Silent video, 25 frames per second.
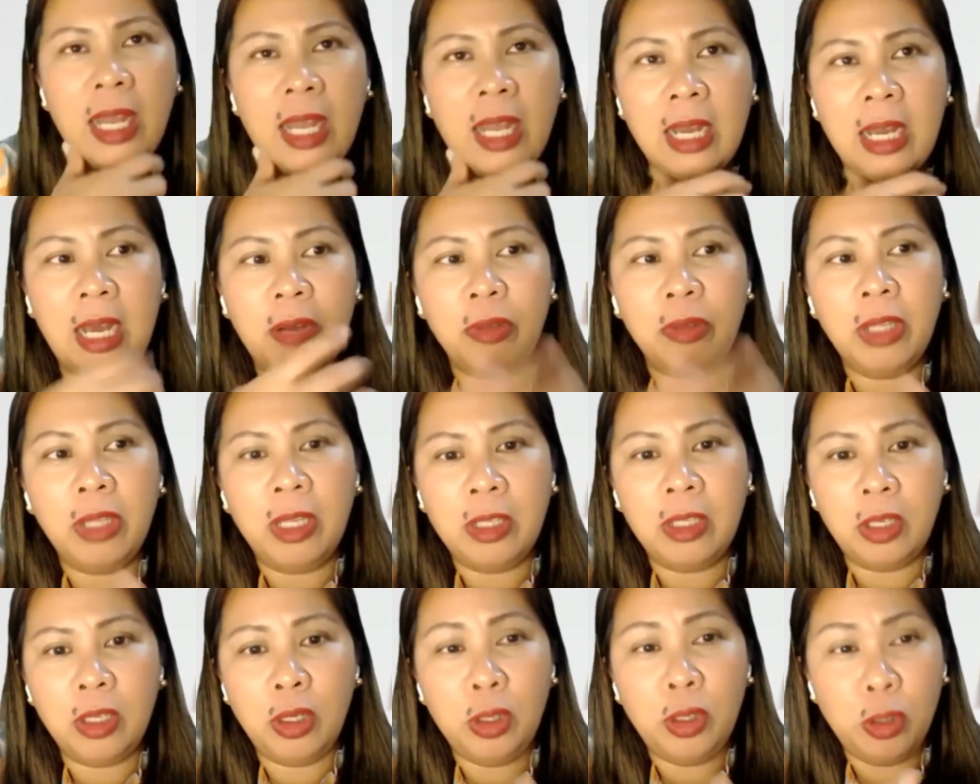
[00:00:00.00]

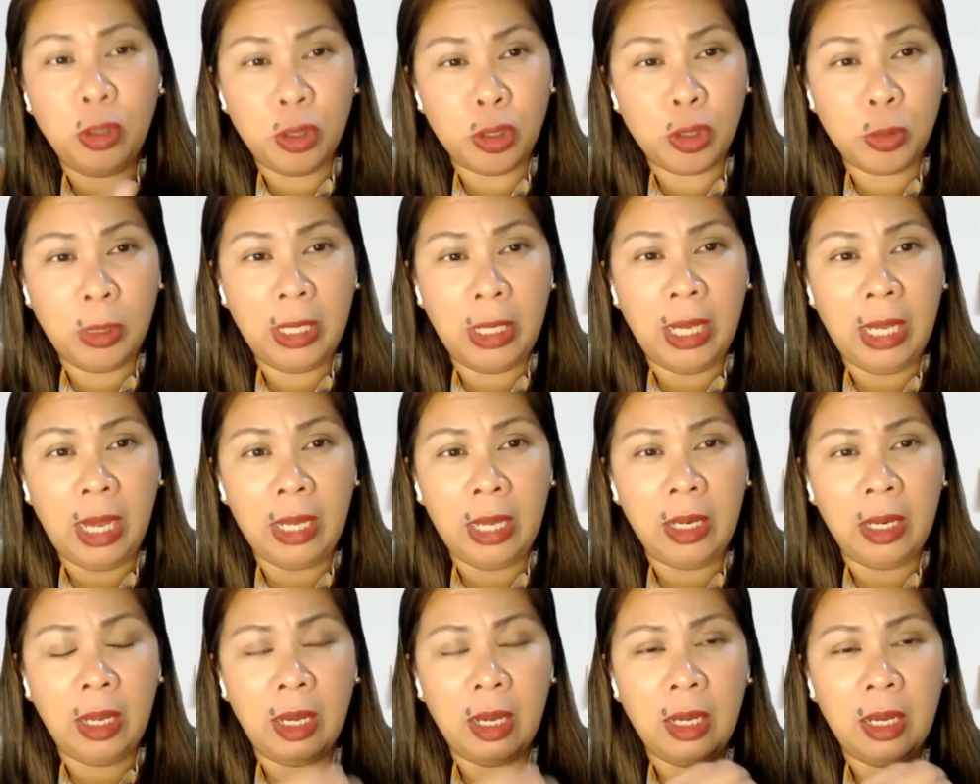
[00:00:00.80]
accountant usually
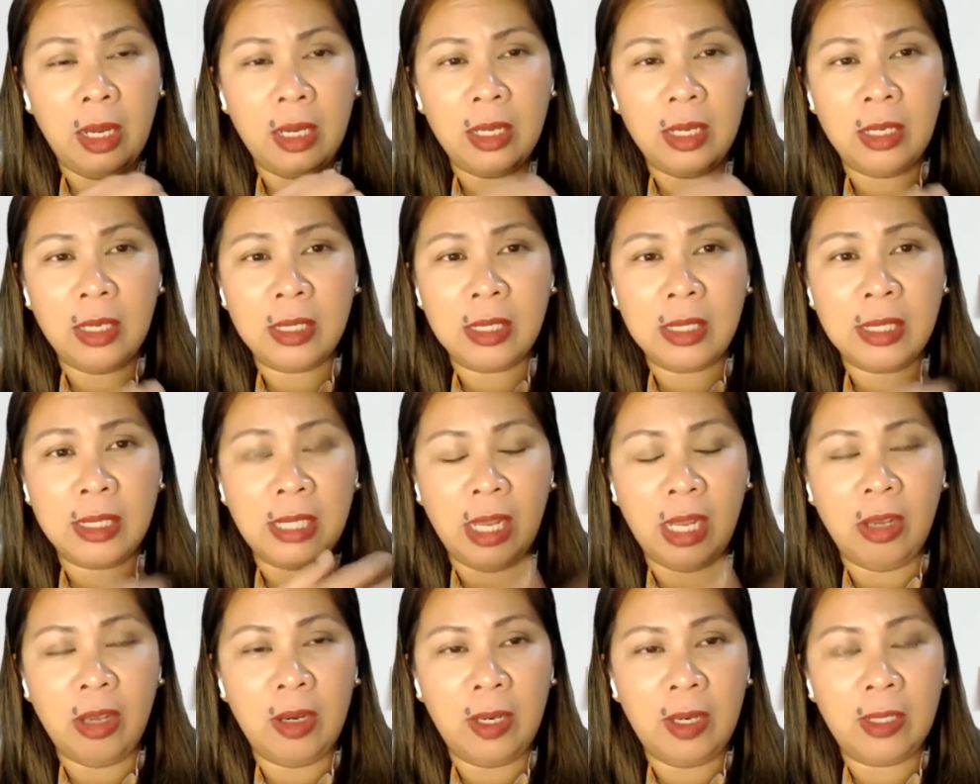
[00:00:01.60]
say